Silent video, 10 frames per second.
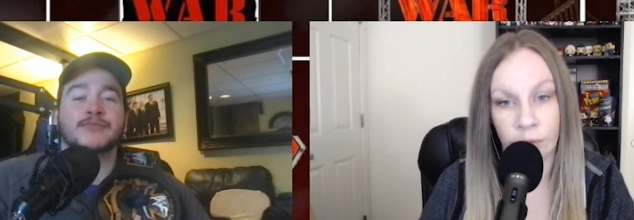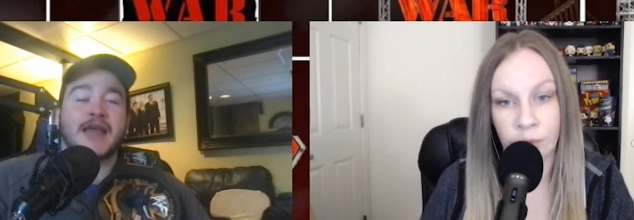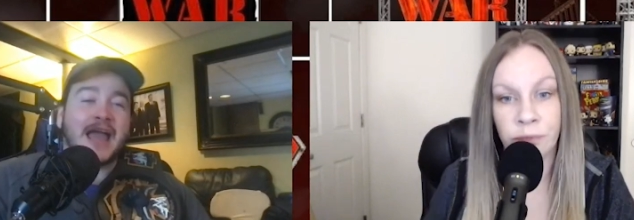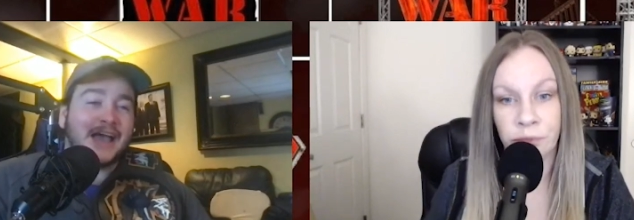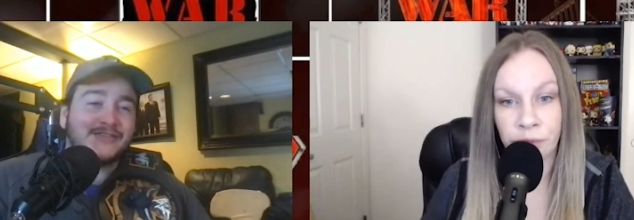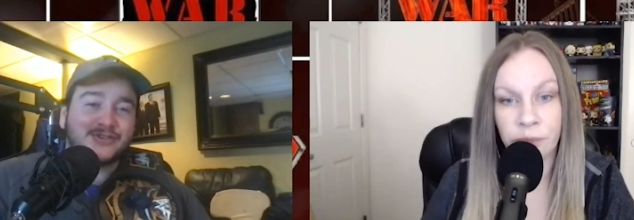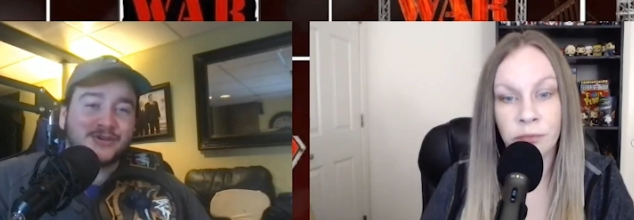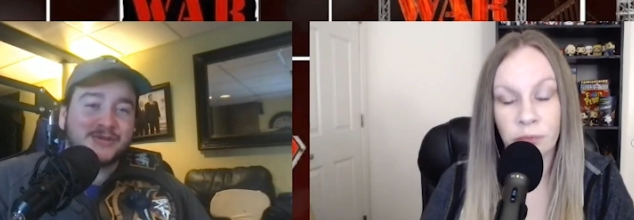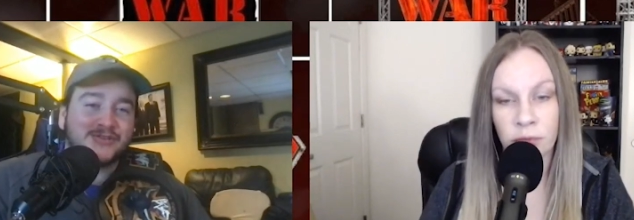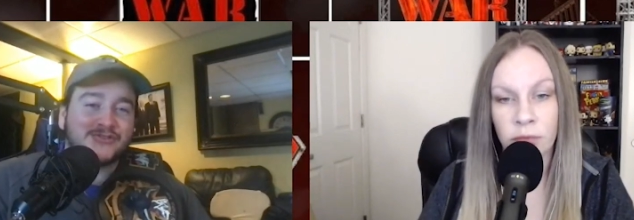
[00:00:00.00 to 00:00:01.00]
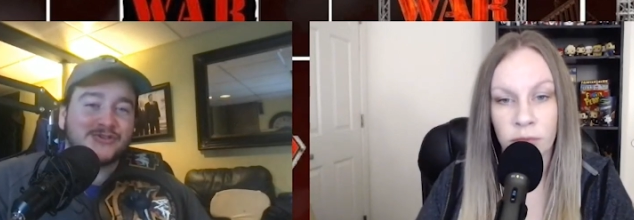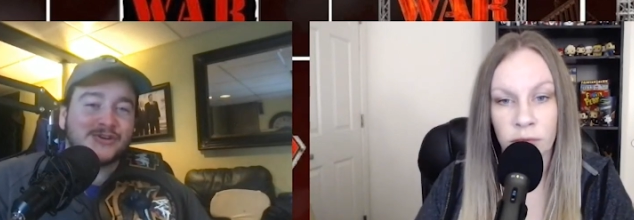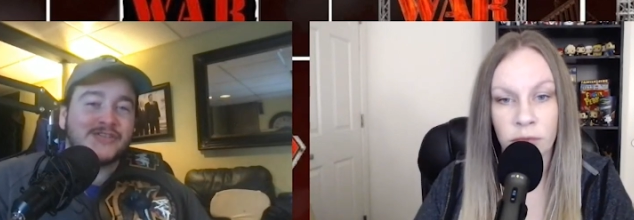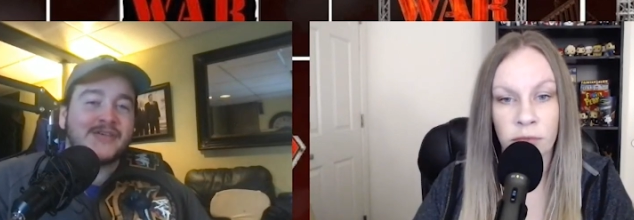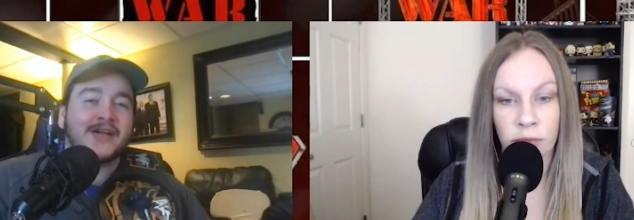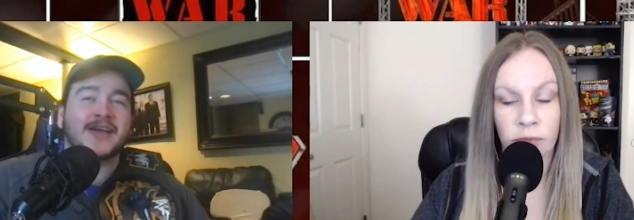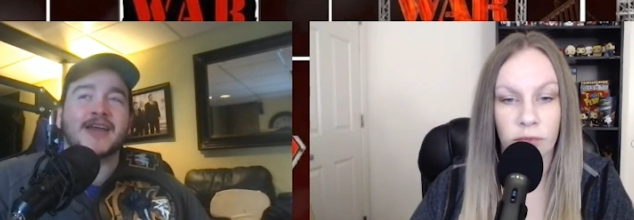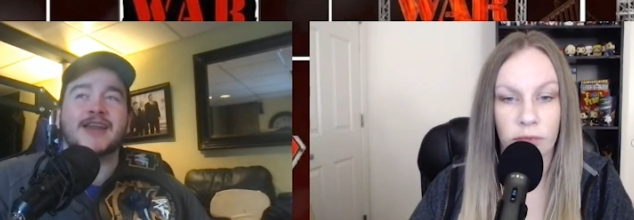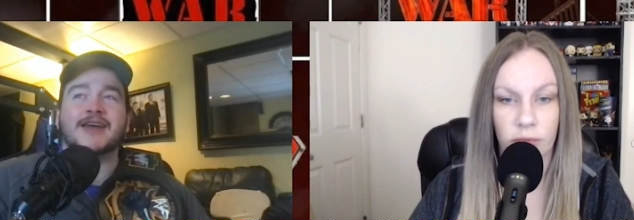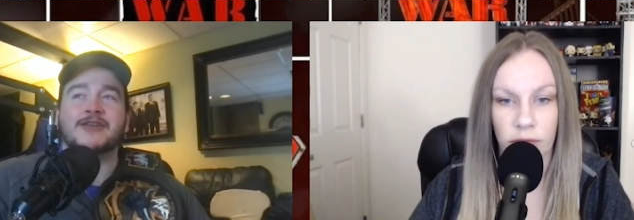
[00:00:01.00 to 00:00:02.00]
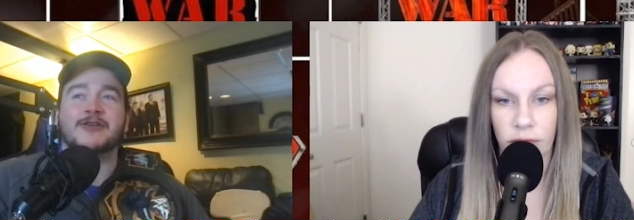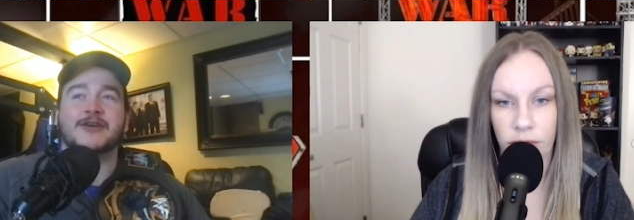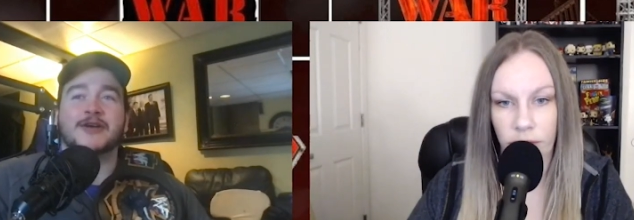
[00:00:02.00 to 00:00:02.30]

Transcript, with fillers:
Speaker 1: has a little bit of storytelling in it,